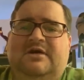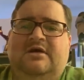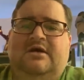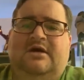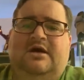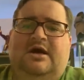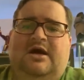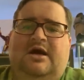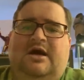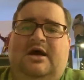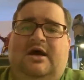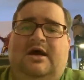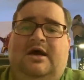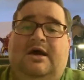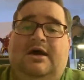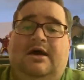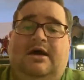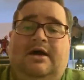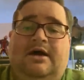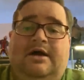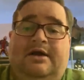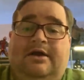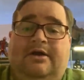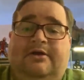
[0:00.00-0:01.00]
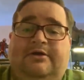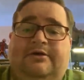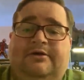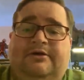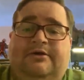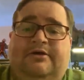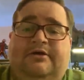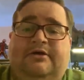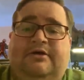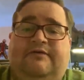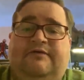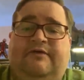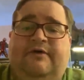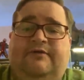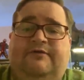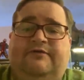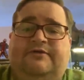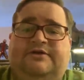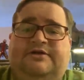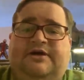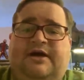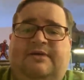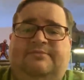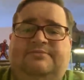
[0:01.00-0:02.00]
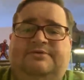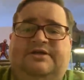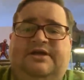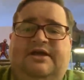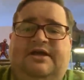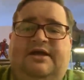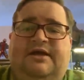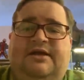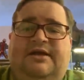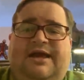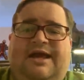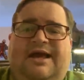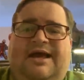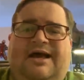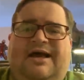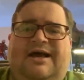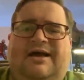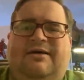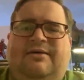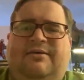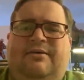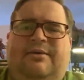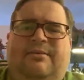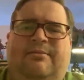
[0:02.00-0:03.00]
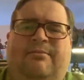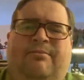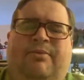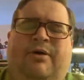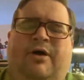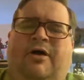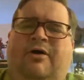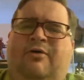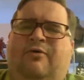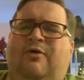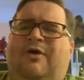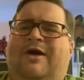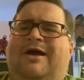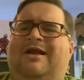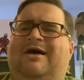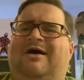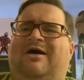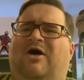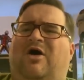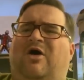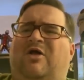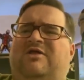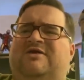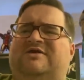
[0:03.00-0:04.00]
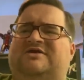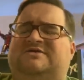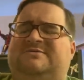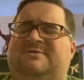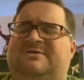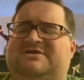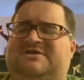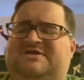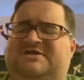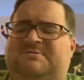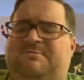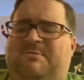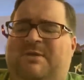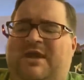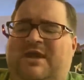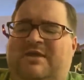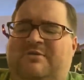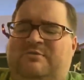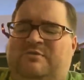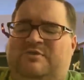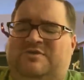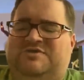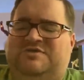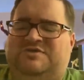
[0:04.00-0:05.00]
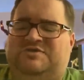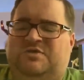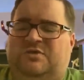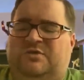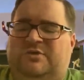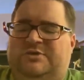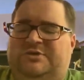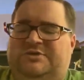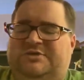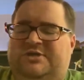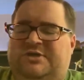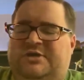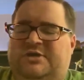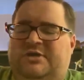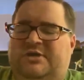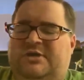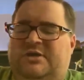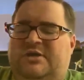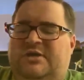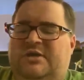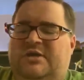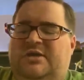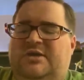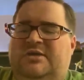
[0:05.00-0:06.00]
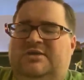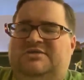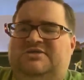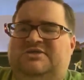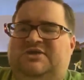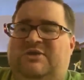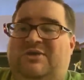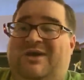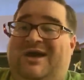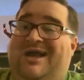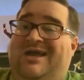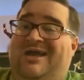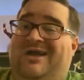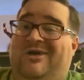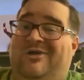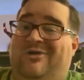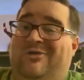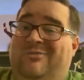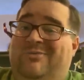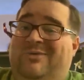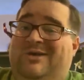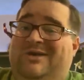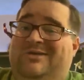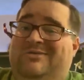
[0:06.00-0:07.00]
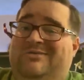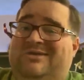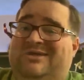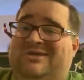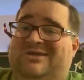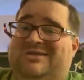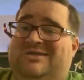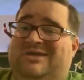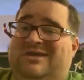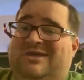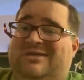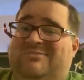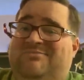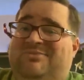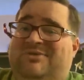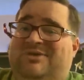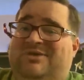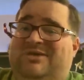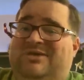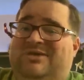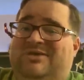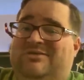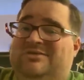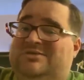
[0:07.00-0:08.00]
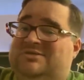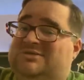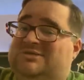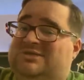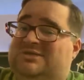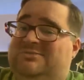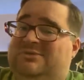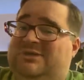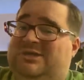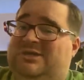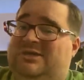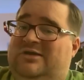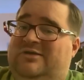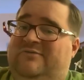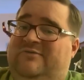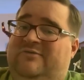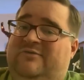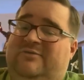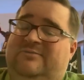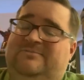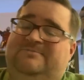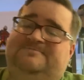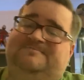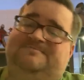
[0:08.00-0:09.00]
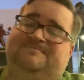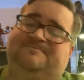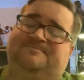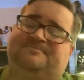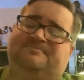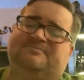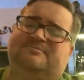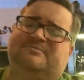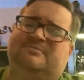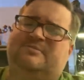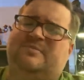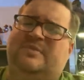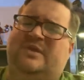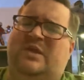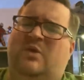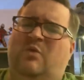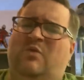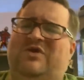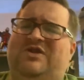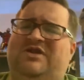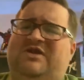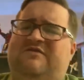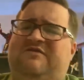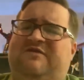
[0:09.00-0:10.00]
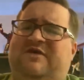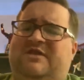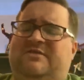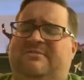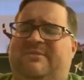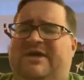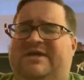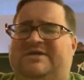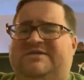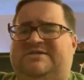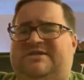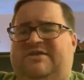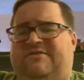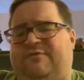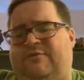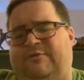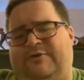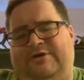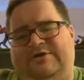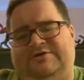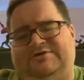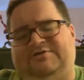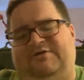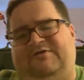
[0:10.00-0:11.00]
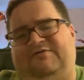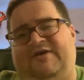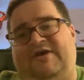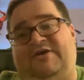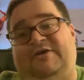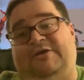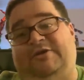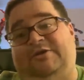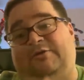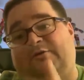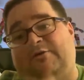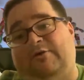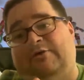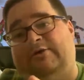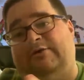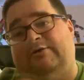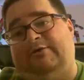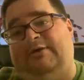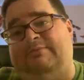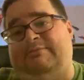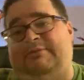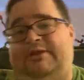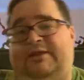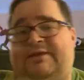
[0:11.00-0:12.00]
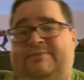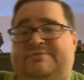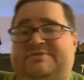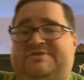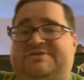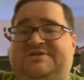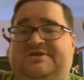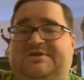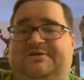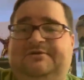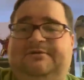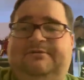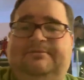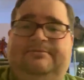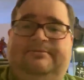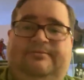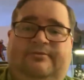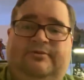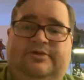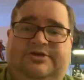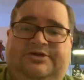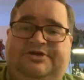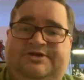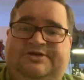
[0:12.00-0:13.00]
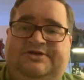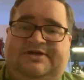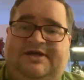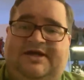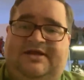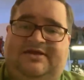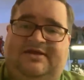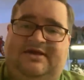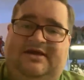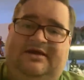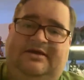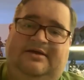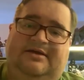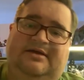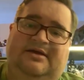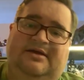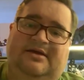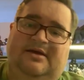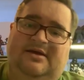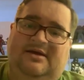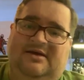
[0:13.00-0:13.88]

Another good vote for top 10. Yeah, Paul, we're at an all expenses paid resort, so I hope I don't get that, but you know, you just gotta be careful. We did find the Mega Stuff Oreos. We found it on the Royal Rumble episode, which is, I think,